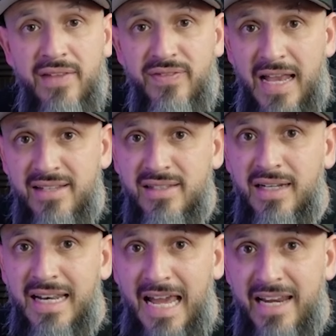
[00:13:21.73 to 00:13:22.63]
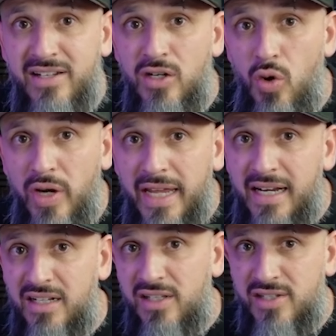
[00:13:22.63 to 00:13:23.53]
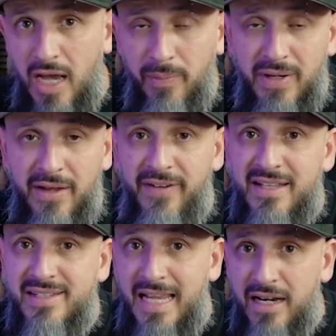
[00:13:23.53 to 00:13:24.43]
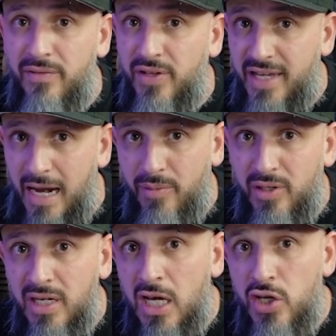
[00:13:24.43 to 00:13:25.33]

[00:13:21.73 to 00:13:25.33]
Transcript: That's the light located on the top left-hand side of the camera.